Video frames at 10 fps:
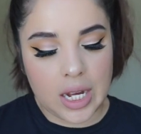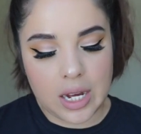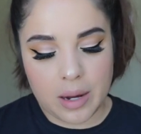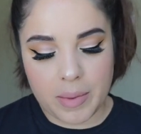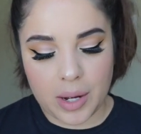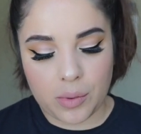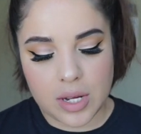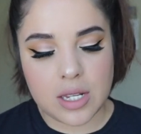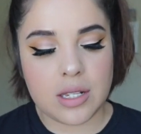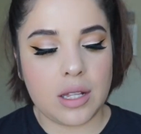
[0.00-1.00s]
I
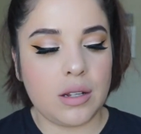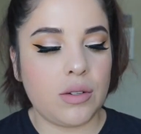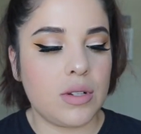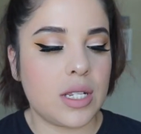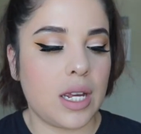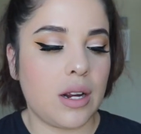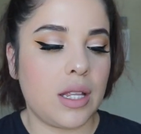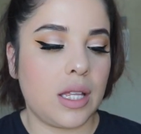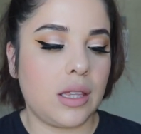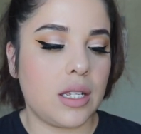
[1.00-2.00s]
was a little
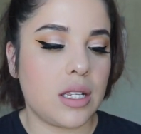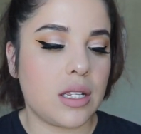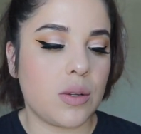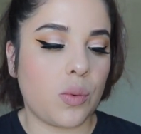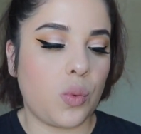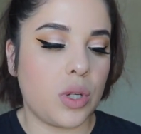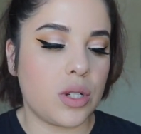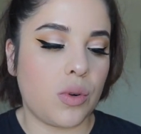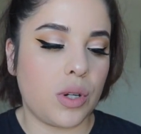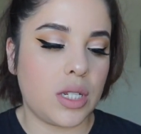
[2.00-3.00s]
scared that this
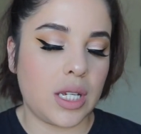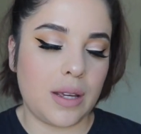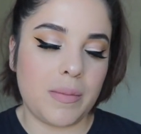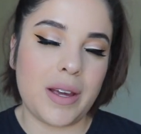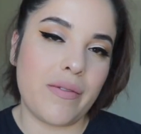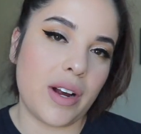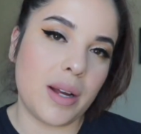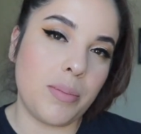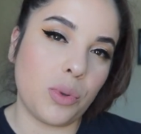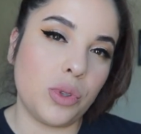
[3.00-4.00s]
was going to give me a
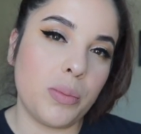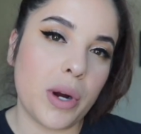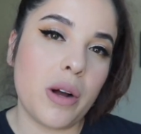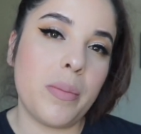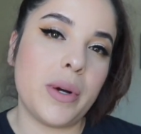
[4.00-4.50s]
very bold brow,